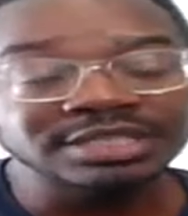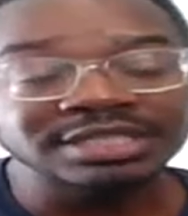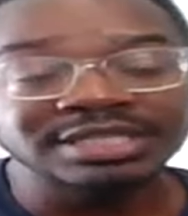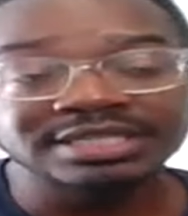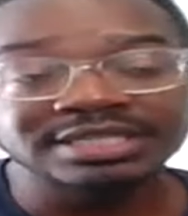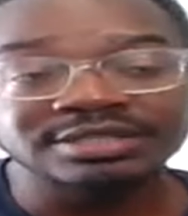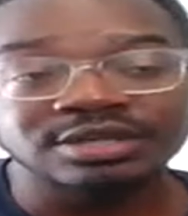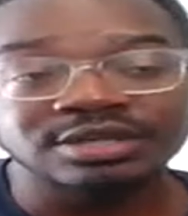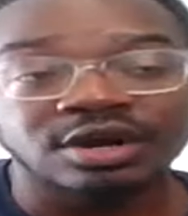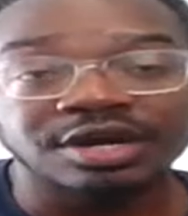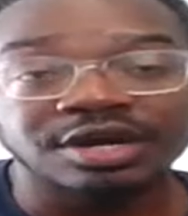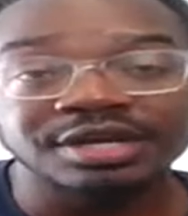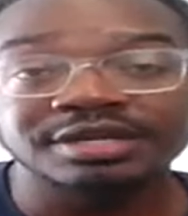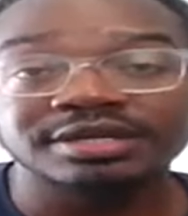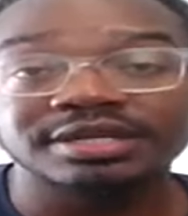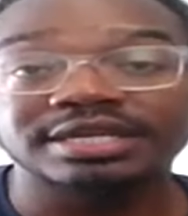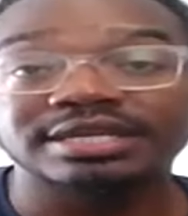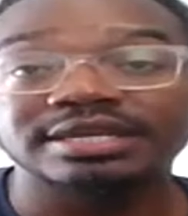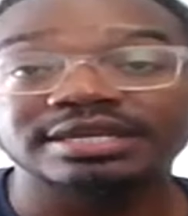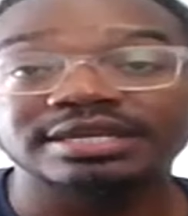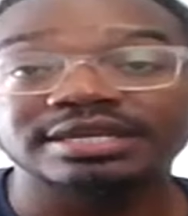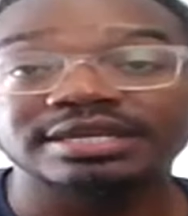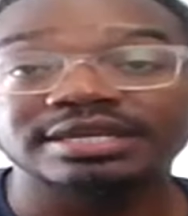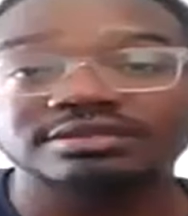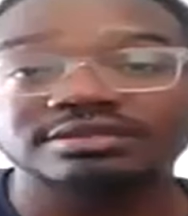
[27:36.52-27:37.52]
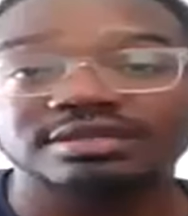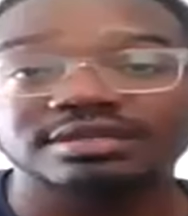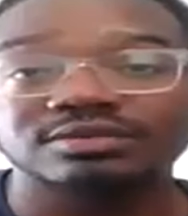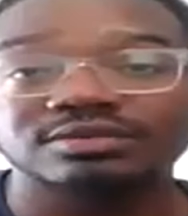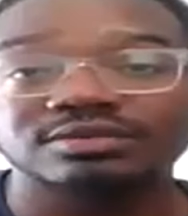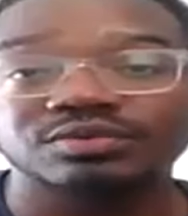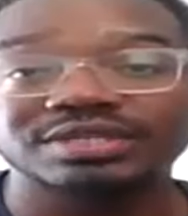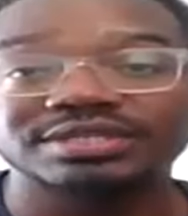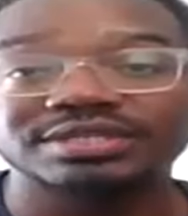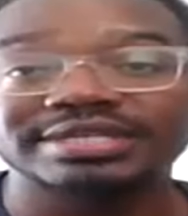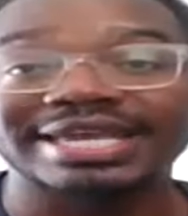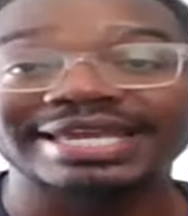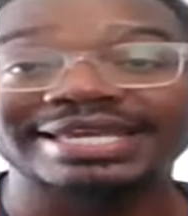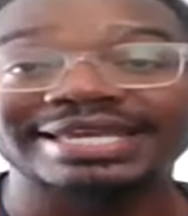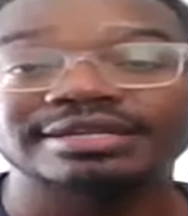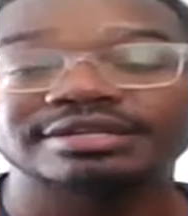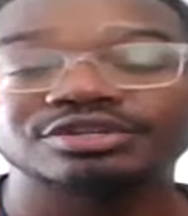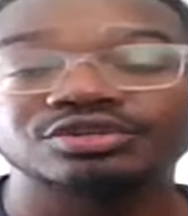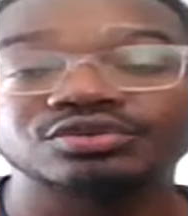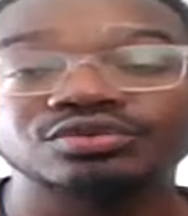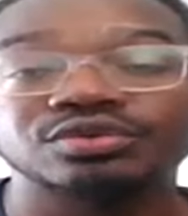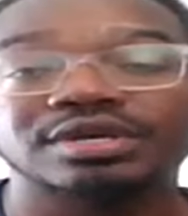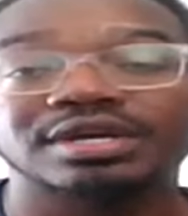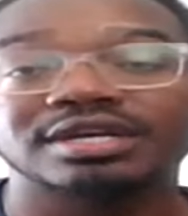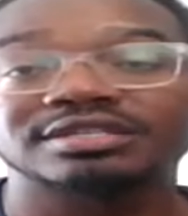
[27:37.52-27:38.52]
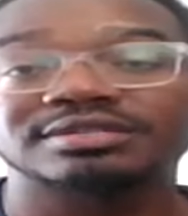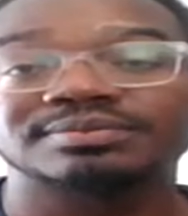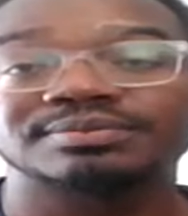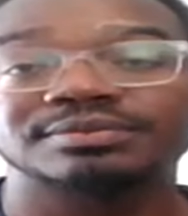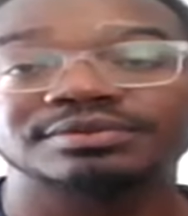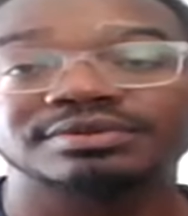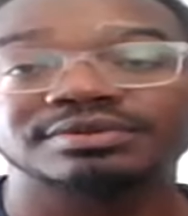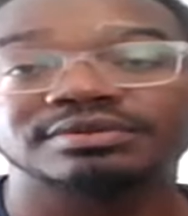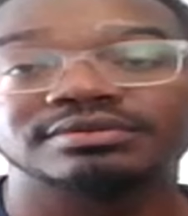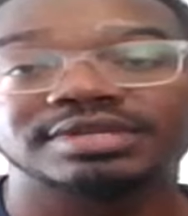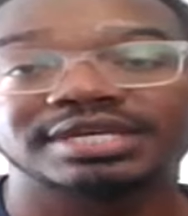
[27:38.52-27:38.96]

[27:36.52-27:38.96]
it's harder to get to retain a new customer